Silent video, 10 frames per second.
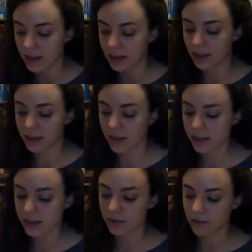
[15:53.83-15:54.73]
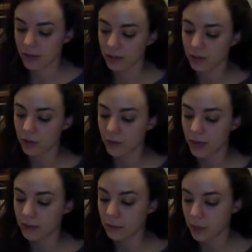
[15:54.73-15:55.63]
The less severe the
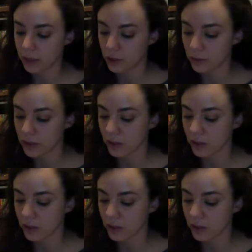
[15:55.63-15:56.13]
threatened punishment,